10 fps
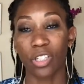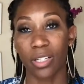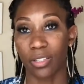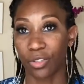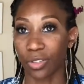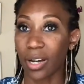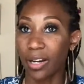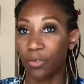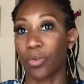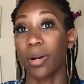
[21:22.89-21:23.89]
is kind
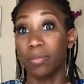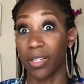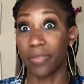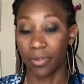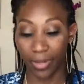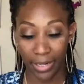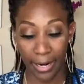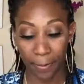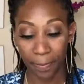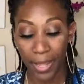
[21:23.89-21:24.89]
of where I'm living right now.